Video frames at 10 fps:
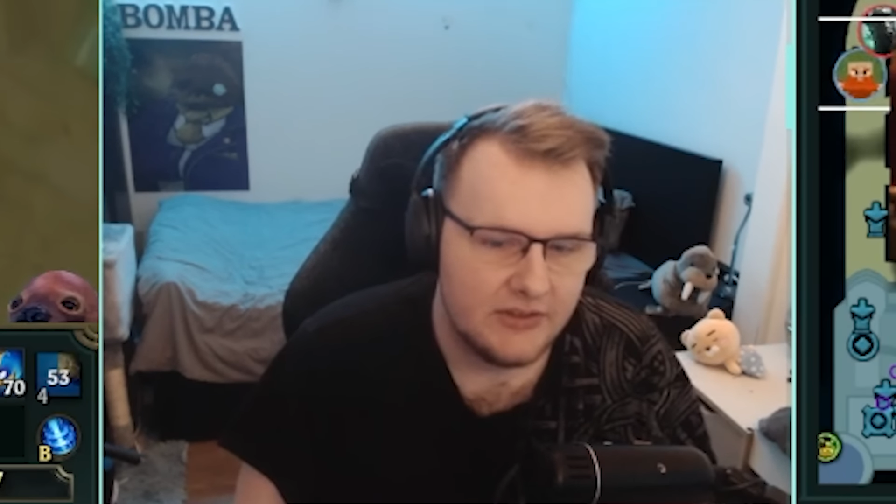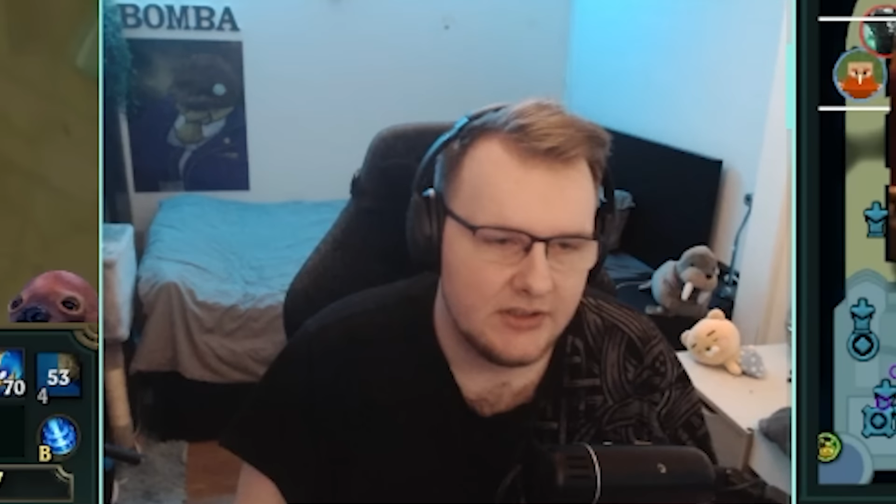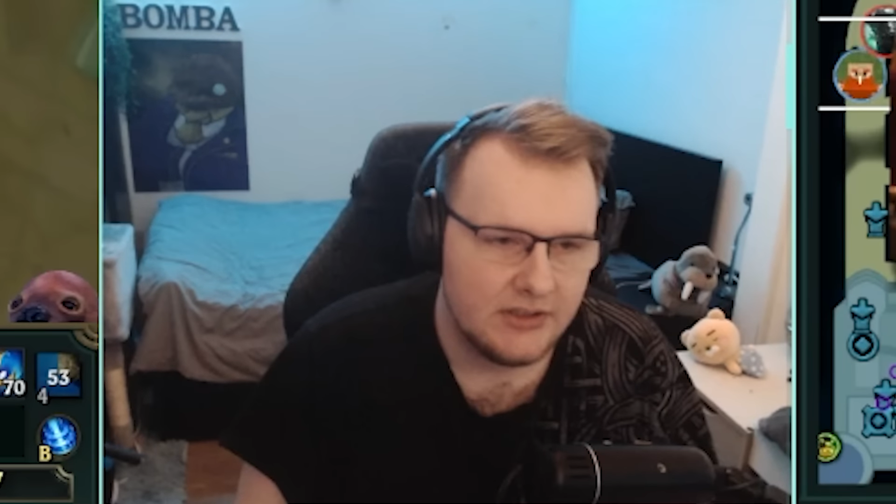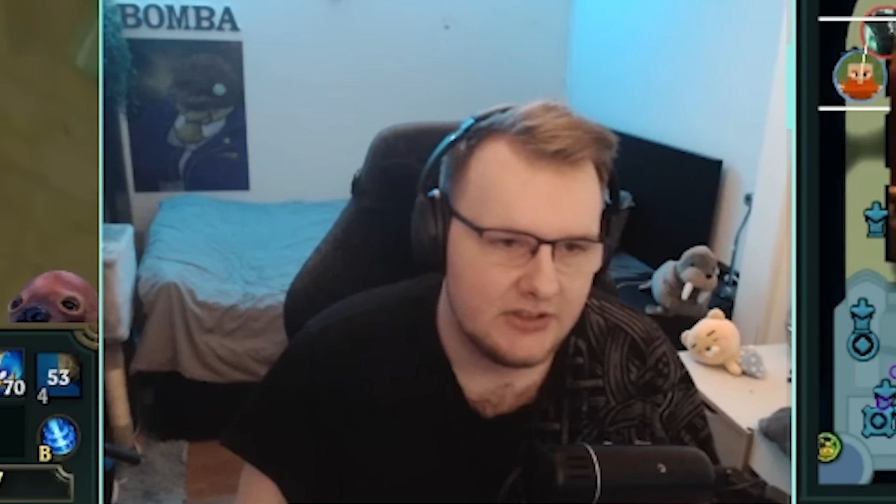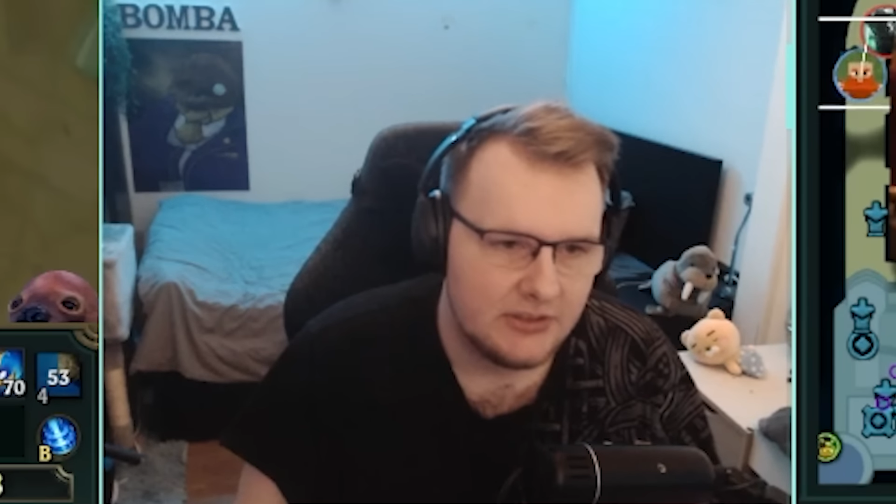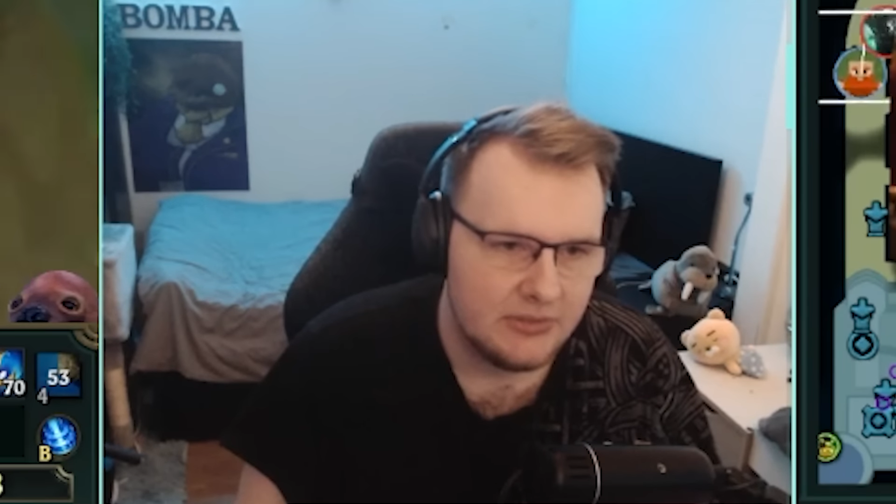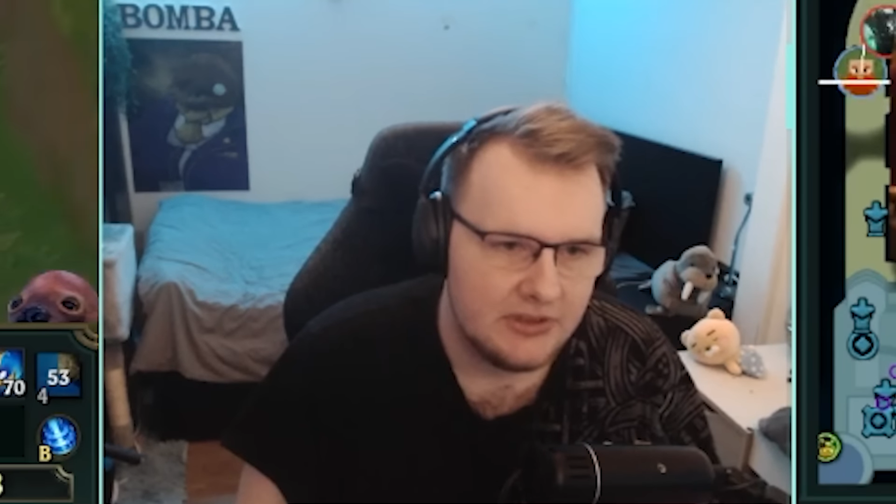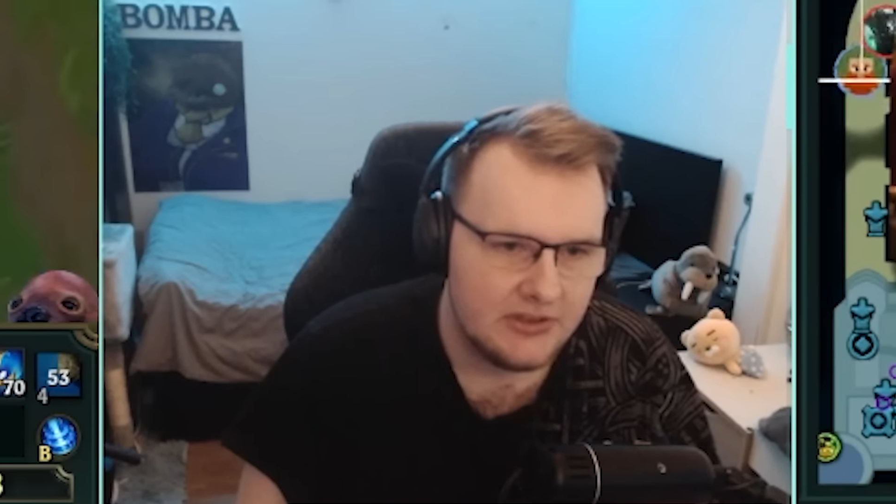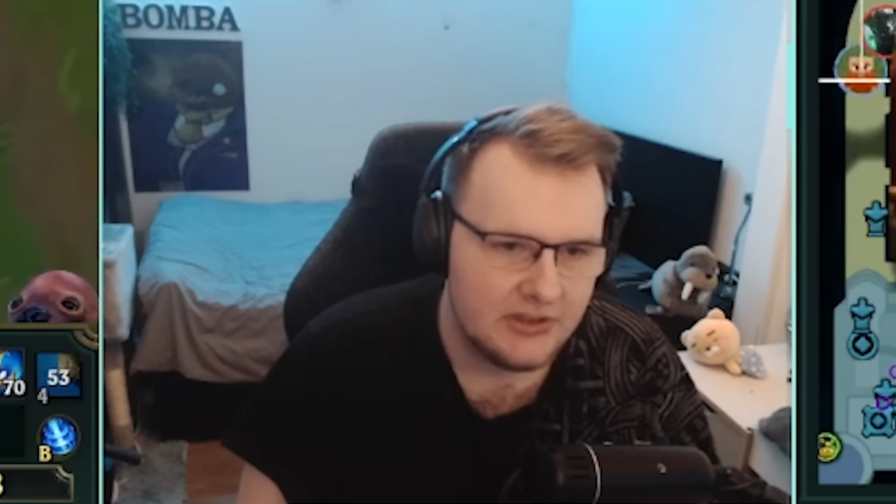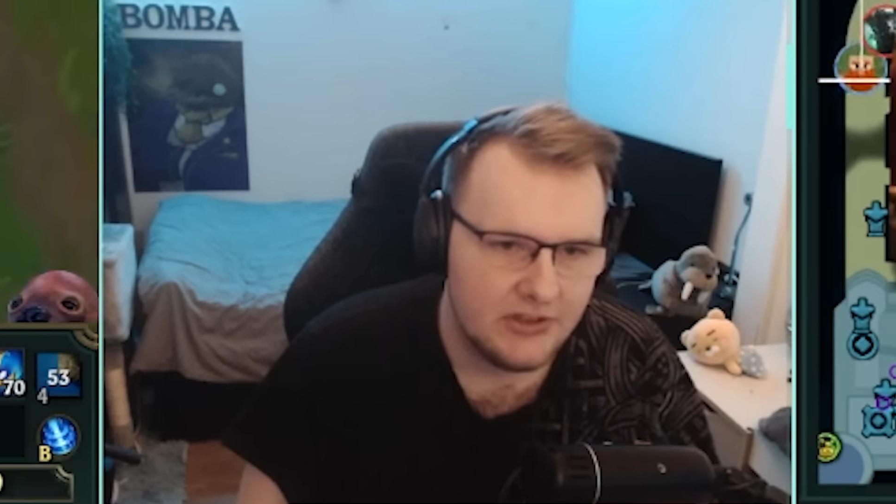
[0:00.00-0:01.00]
skill champion
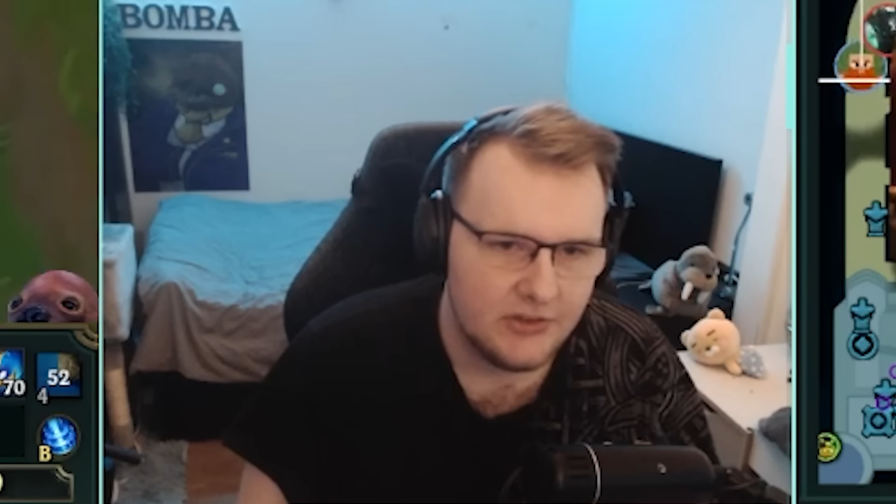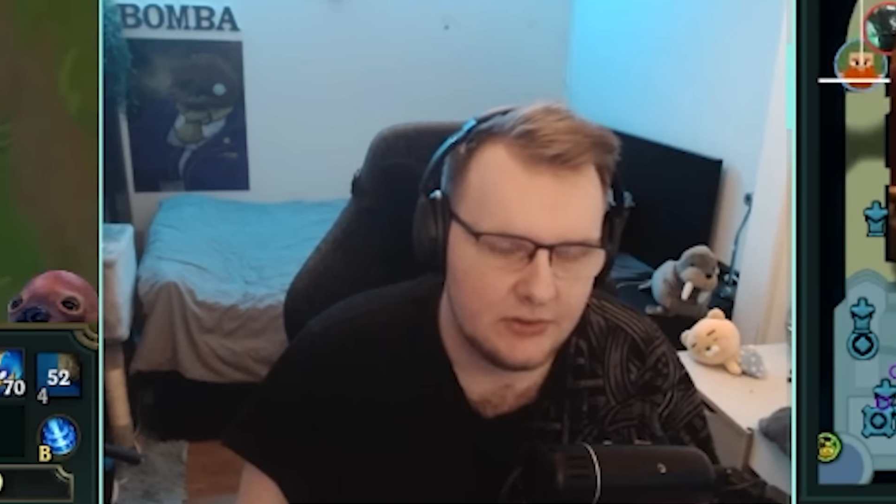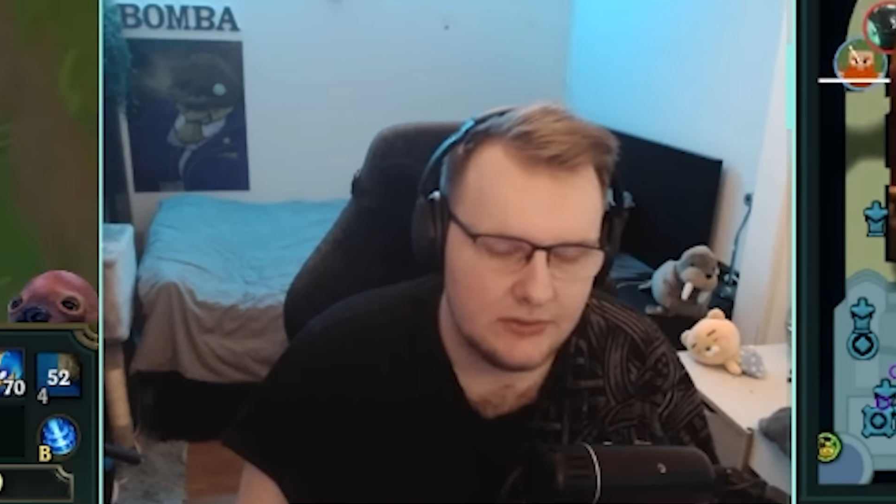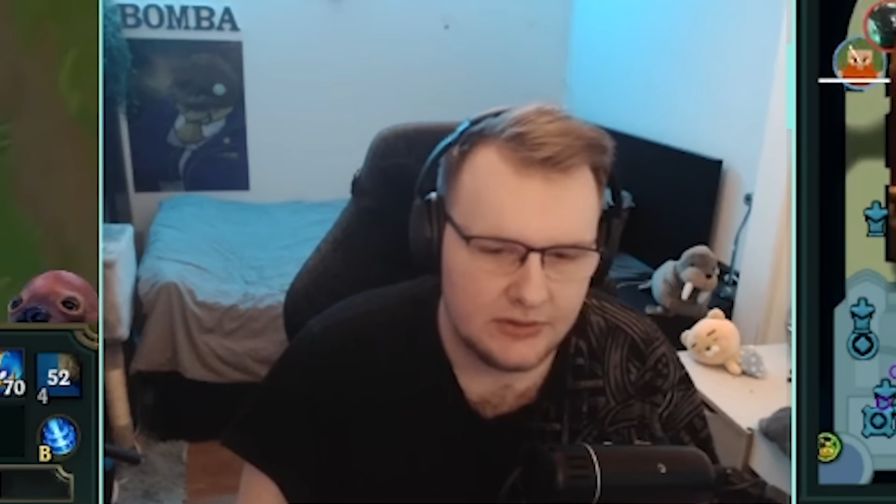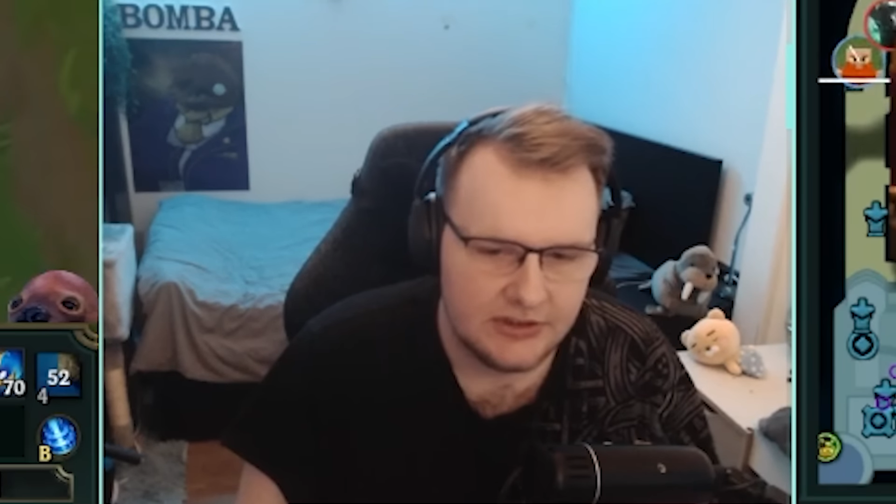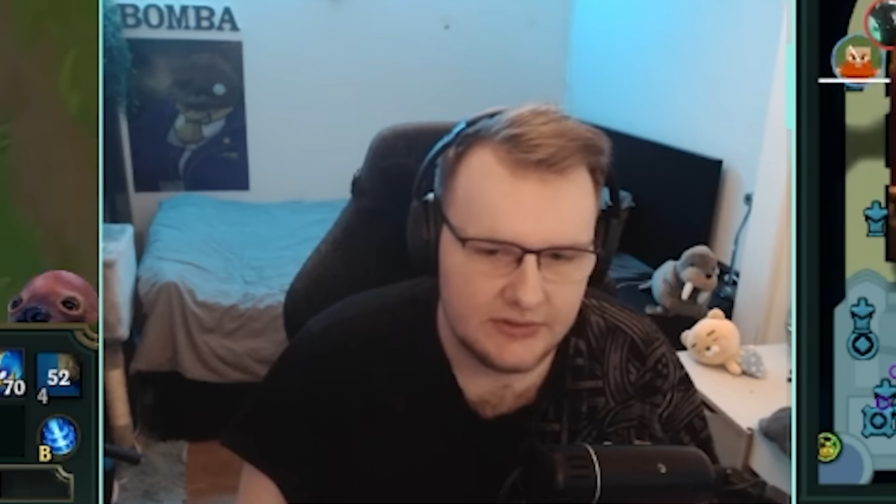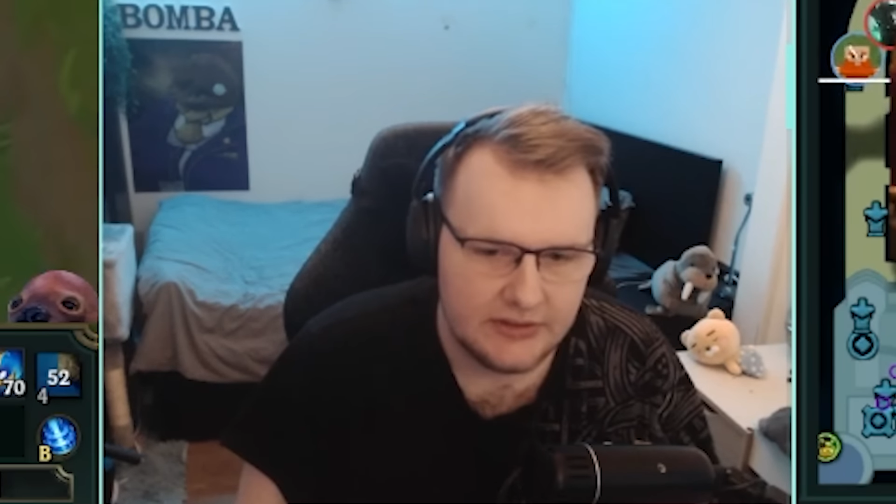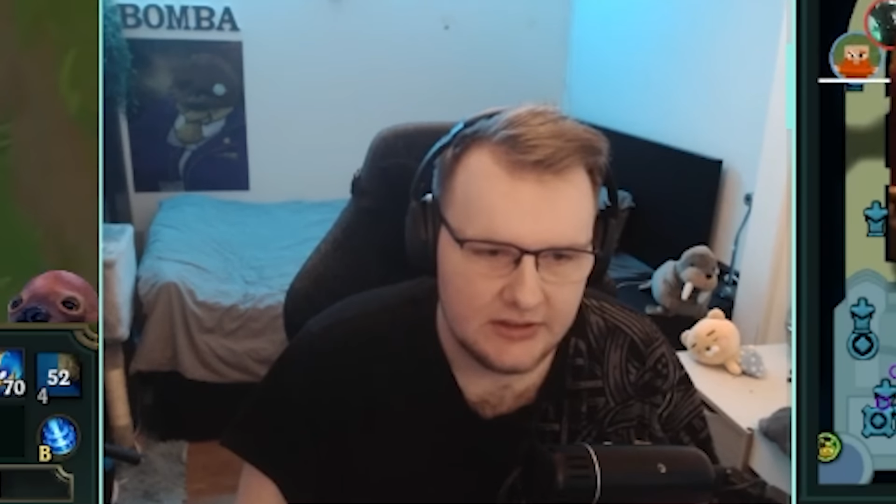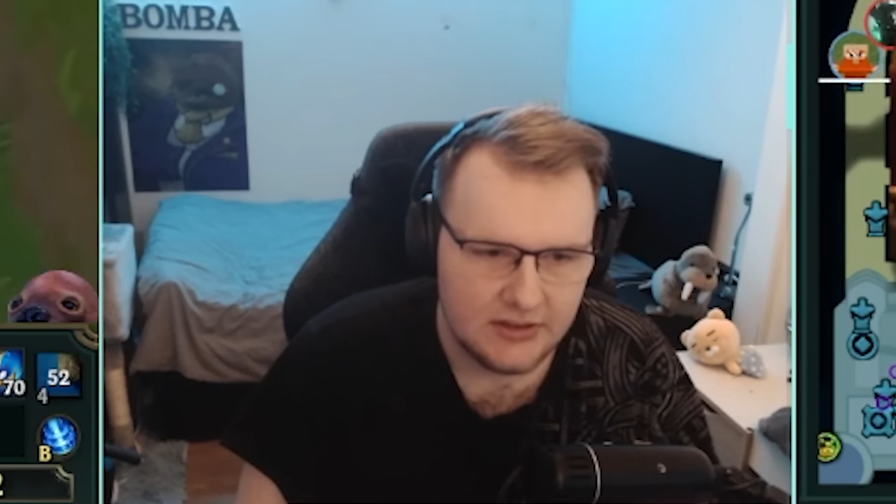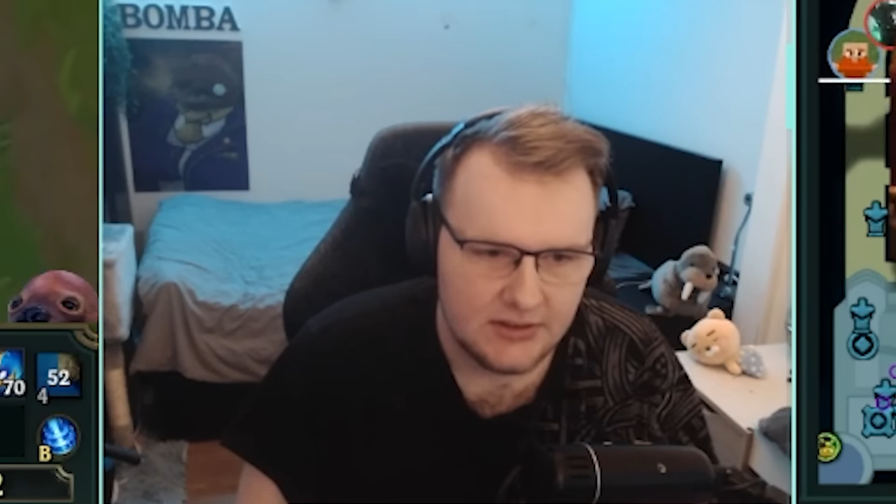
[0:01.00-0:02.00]
is that she's so forgiving.